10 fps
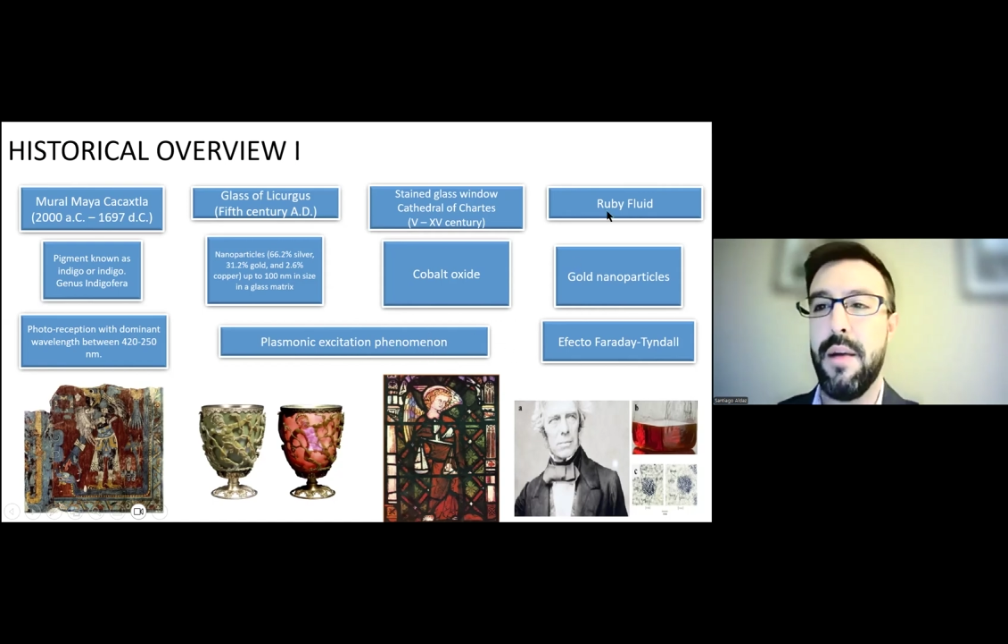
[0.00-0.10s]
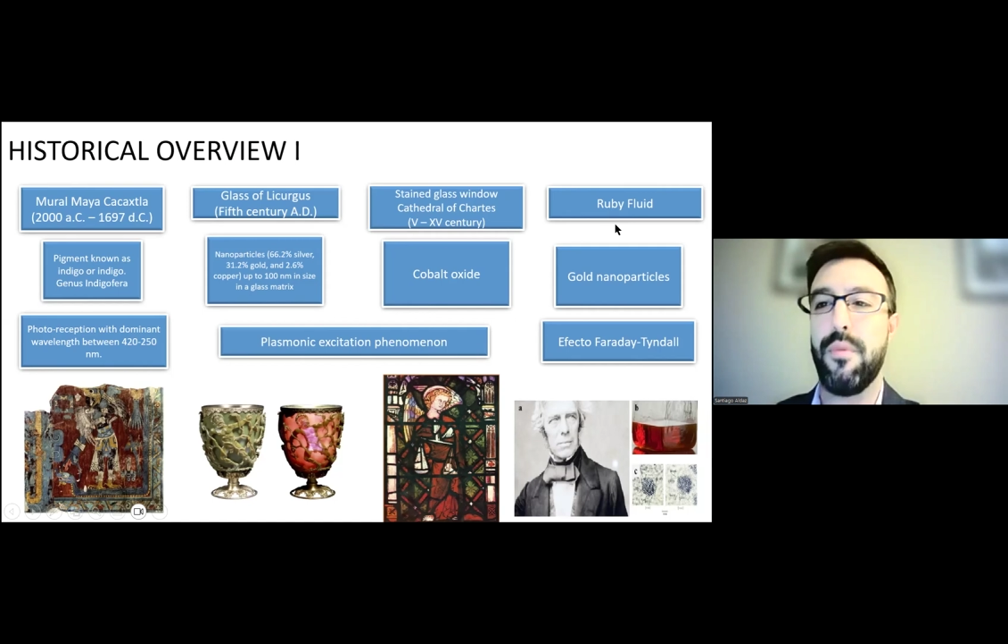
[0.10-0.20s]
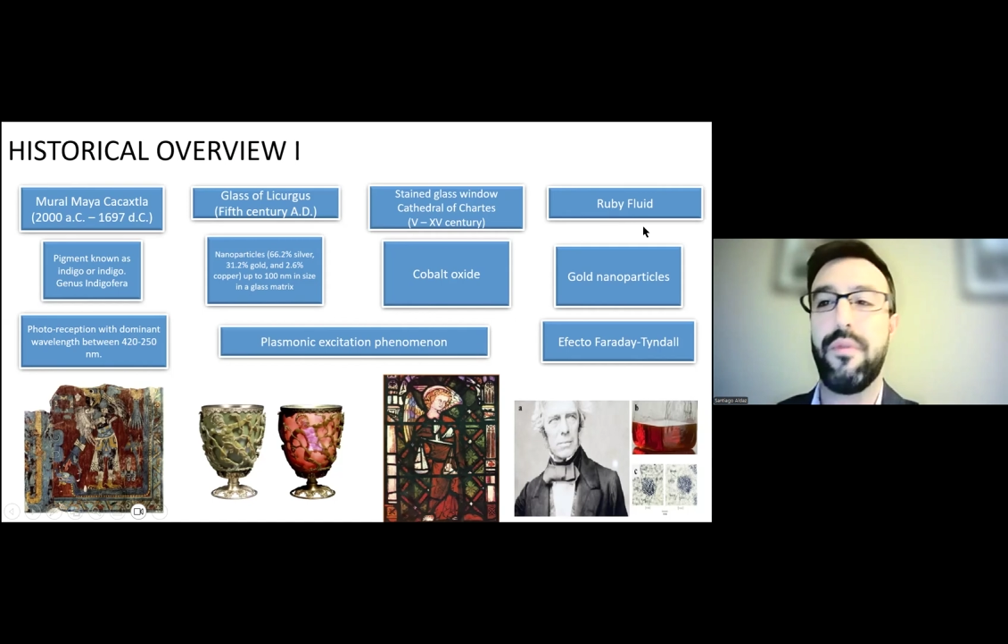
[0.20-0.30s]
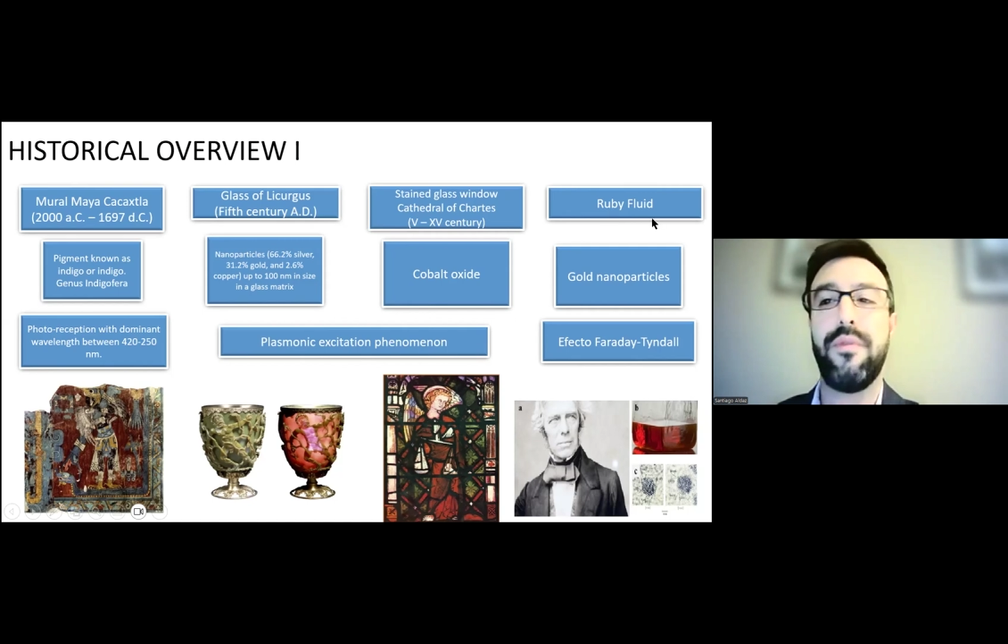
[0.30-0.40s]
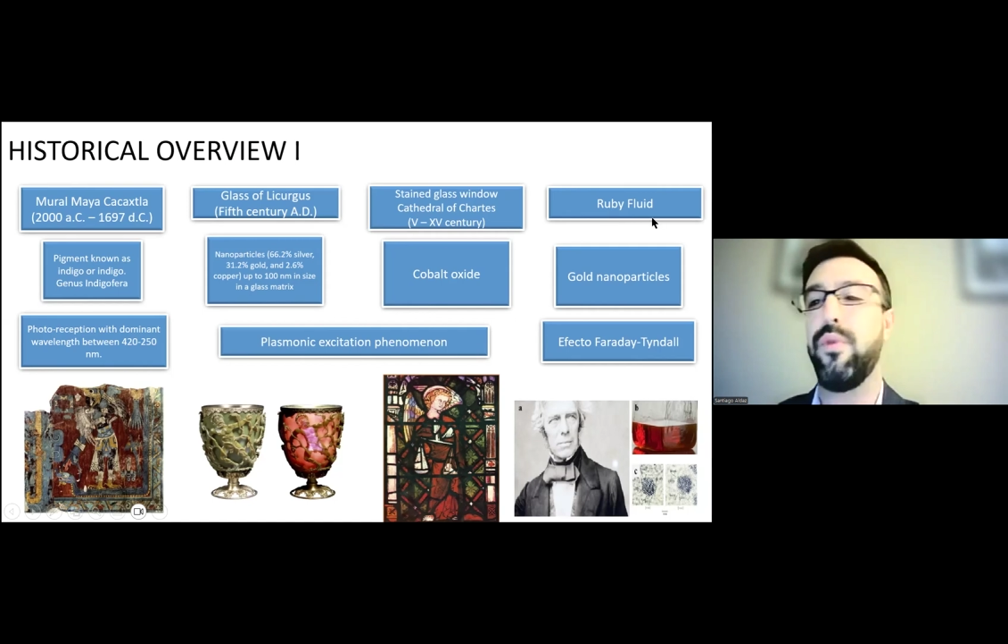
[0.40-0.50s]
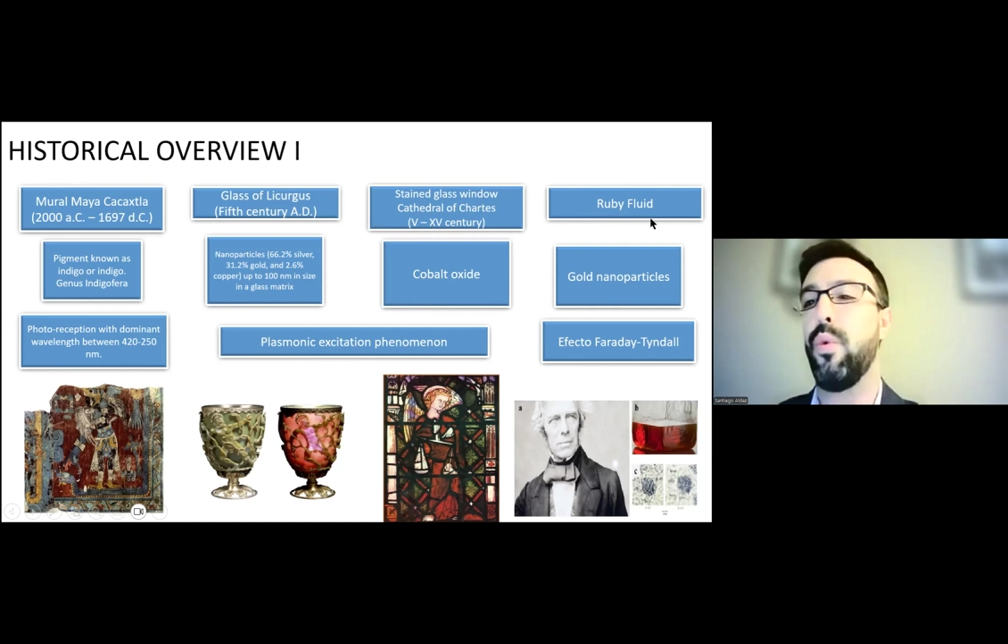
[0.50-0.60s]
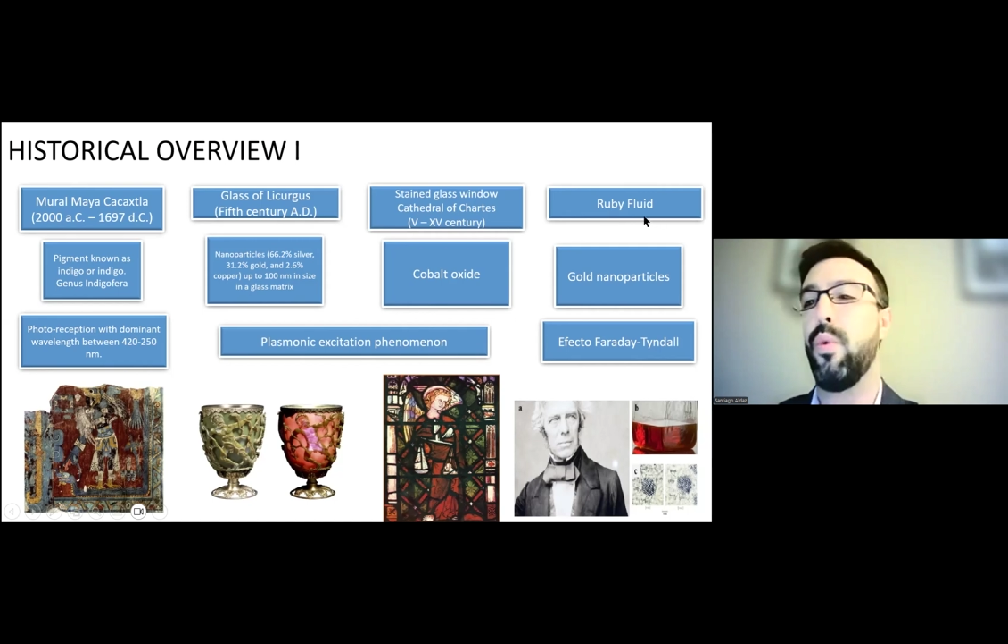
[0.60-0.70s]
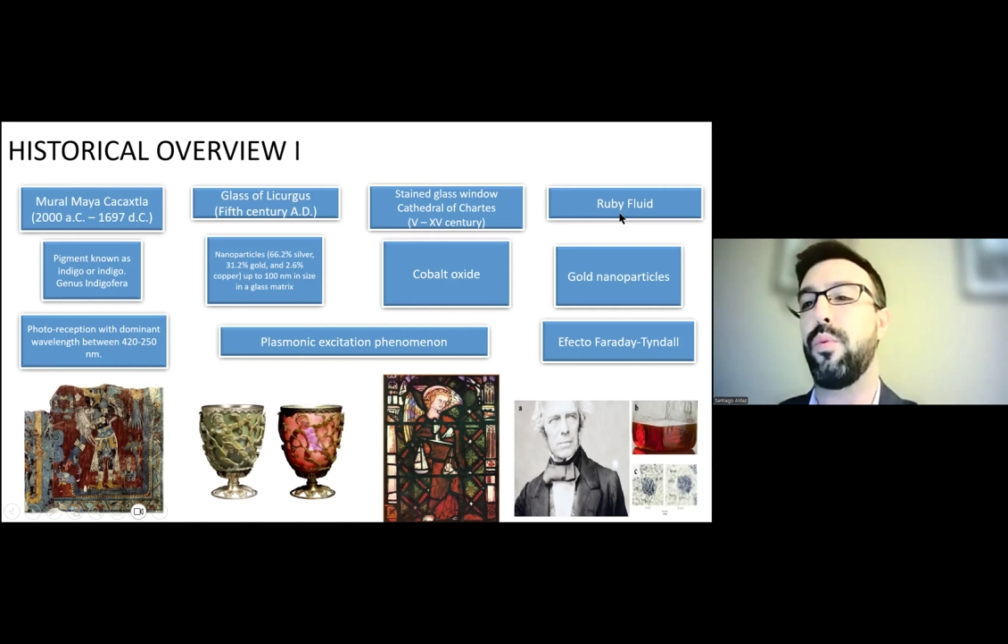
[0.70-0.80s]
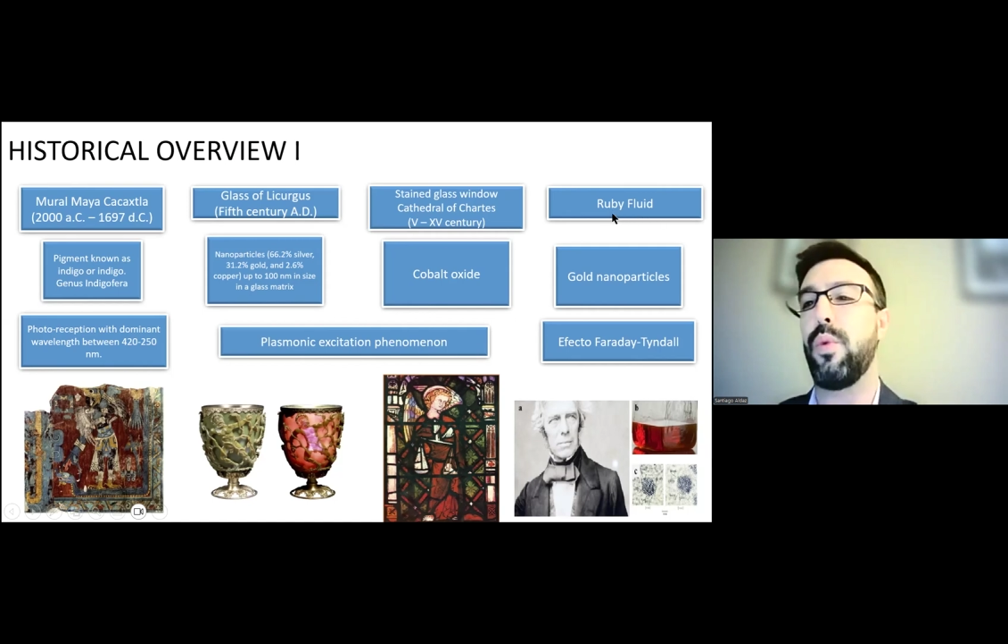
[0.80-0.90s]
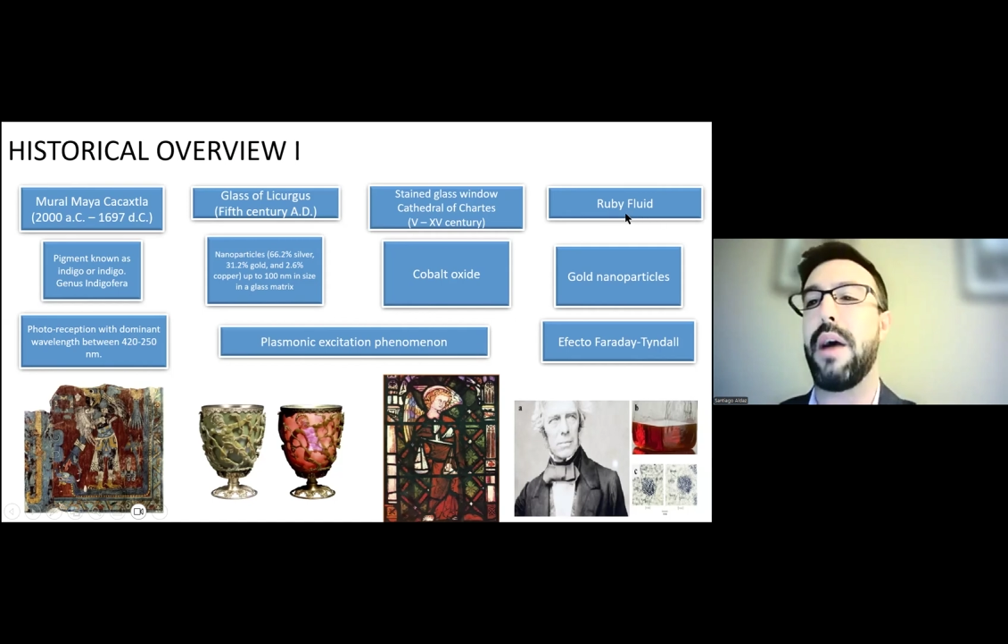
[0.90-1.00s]
Moving
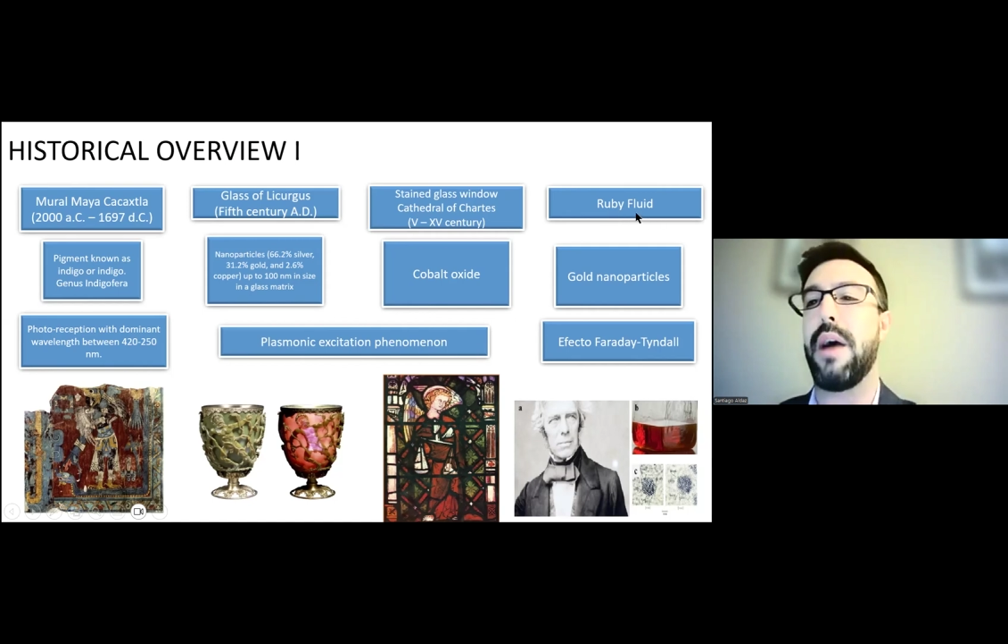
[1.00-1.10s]
forward, we have